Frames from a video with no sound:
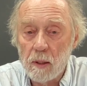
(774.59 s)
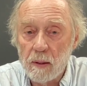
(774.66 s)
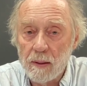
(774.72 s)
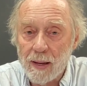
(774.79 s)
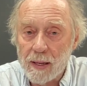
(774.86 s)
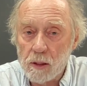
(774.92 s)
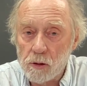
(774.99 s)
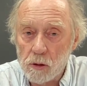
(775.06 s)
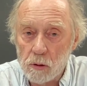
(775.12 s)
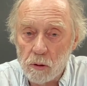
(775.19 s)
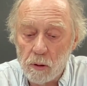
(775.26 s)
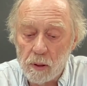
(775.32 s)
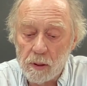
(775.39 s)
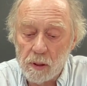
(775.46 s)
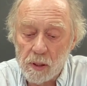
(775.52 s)
that has
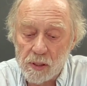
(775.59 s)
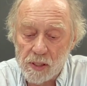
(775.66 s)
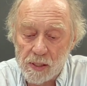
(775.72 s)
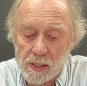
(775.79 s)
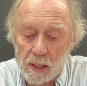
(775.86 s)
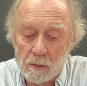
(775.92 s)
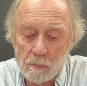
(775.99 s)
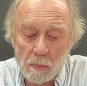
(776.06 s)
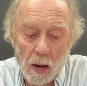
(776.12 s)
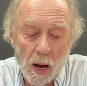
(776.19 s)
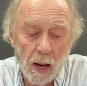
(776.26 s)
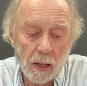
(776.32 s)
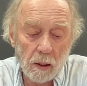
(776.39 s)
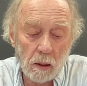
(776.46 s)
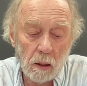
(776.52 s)
learned to sit
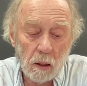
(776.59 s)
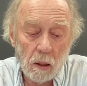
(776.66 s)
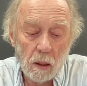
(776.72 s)
back